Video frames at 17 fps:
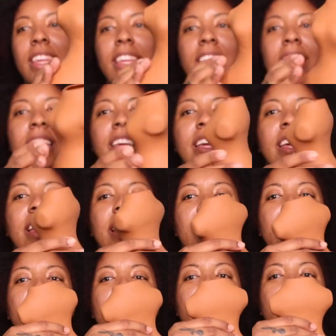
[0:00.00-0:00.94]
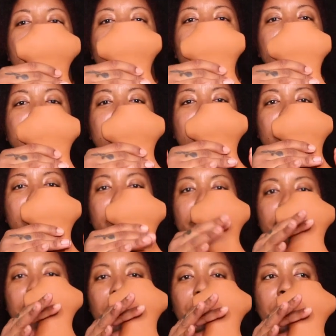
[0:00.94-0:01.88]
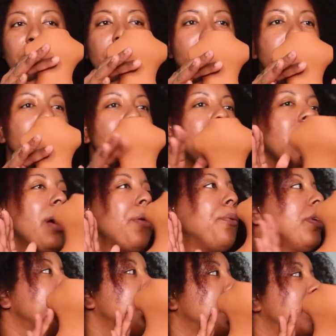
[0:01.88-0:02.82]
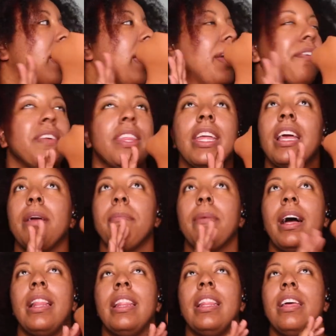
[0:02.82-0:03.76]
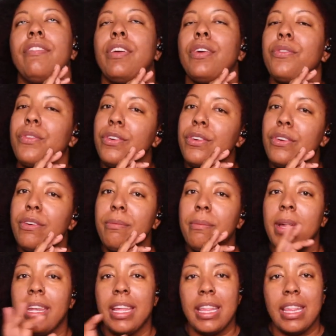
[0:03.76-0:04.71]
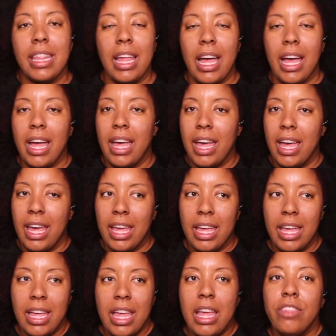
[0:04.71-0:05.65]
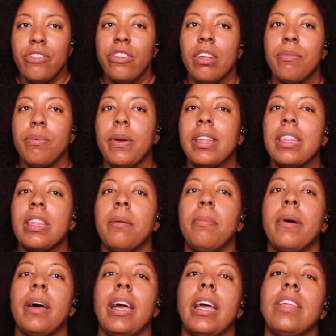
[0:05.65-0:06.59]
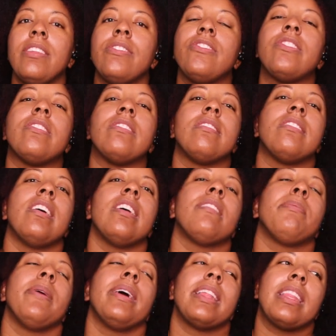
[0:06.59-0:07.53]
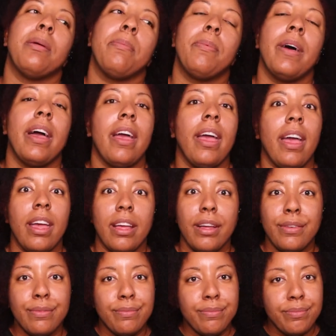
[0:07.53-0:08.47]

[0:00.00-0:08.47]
There's a book. I just have to figure out where I'm putting. I want to put everything in my living room, and it's like just press the button. Just press the button.